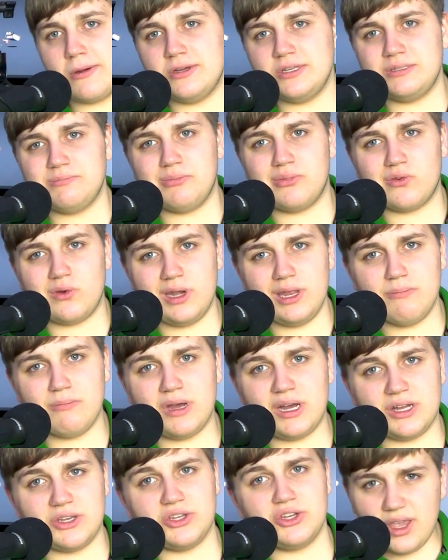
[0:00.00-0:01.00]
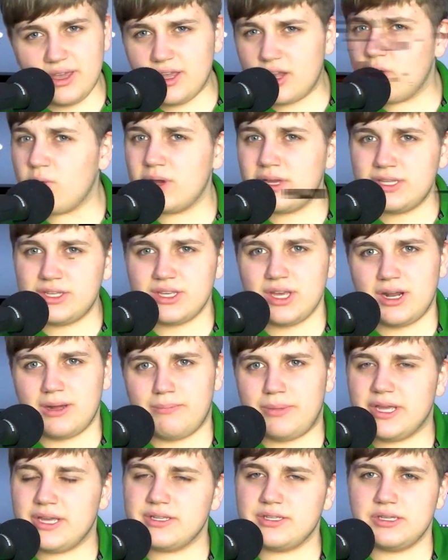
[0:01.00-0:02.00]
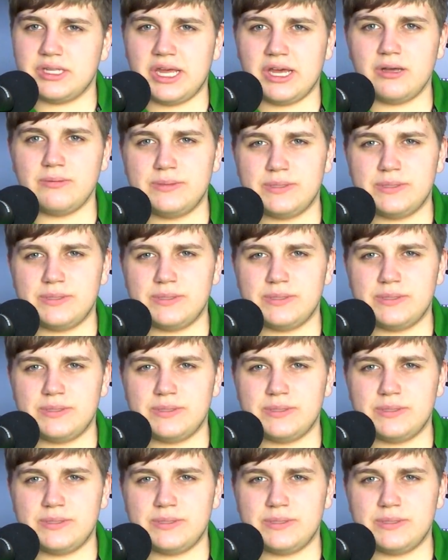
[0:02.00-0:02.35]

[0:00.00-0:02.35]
up in my V R streaming card, I also brought up this.